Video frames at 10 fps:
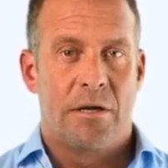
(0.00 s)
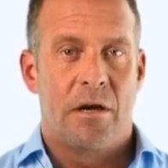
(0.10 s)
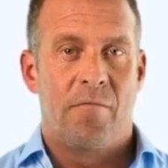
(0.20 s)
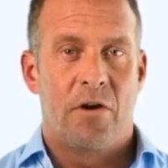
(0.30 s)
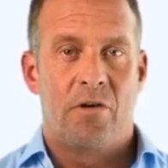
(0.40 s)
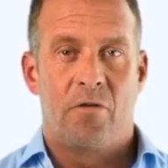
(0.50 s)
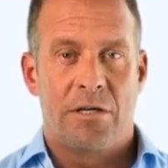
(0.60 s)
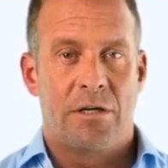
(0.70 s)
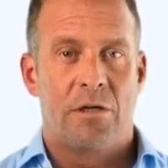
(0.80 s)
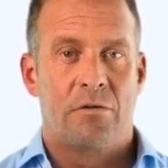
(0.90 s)
covering
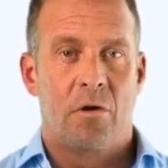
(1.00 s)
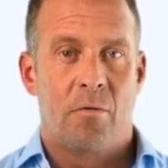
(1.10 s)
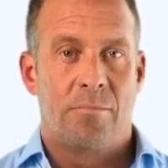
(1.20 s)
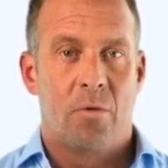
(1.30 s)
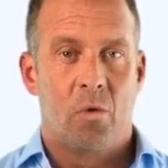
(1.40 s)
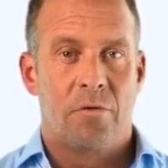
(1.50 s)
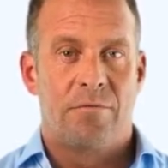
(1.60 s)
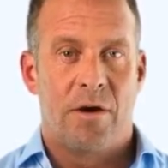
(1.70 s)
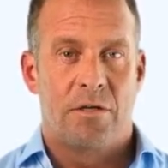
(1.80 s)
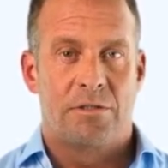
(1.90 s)
critical or important
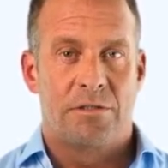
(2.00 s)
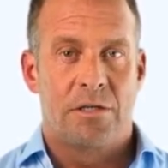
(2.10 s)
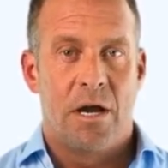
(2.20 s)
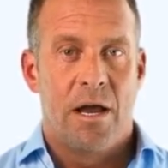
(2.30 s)
functions